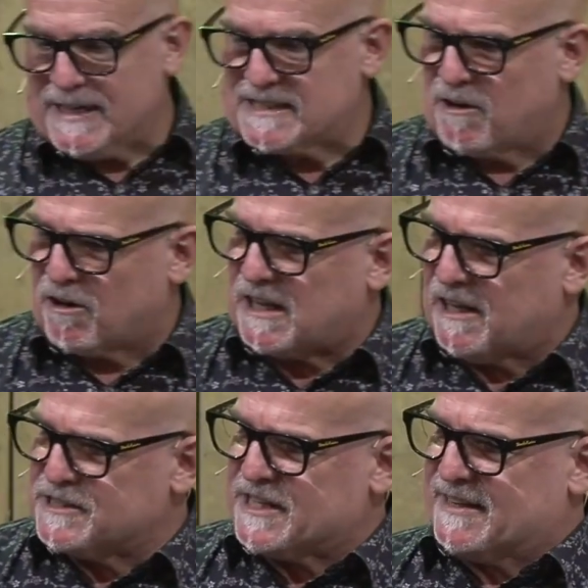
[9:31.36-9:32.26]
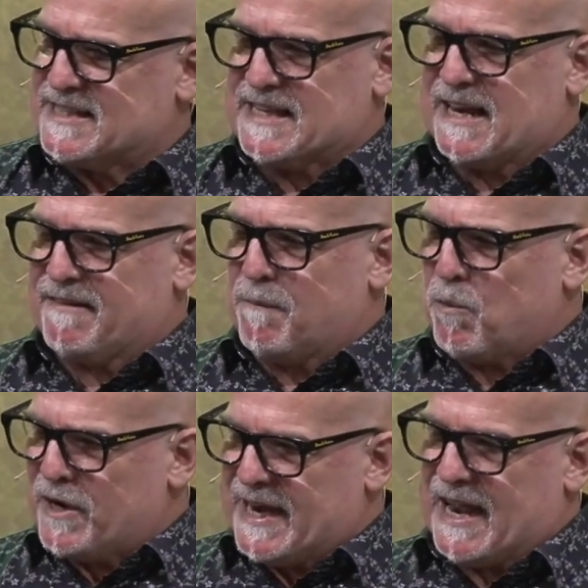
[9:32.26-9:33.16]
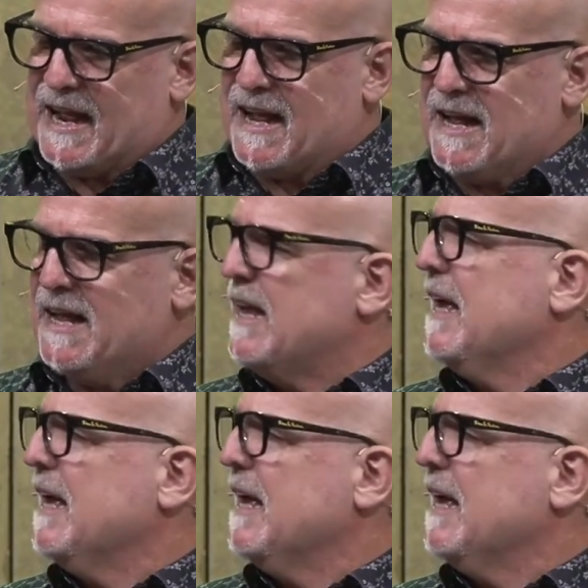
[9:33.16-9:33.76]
is a lot closer to the sun than we are,